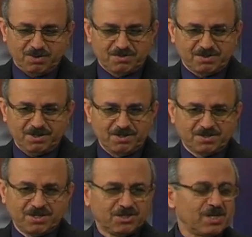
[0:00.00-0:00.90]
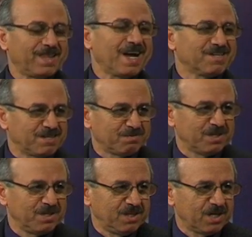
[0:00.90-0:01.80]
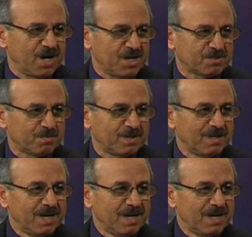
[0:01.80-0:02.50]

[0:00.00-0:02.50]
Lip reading: is not accepted in the gospel.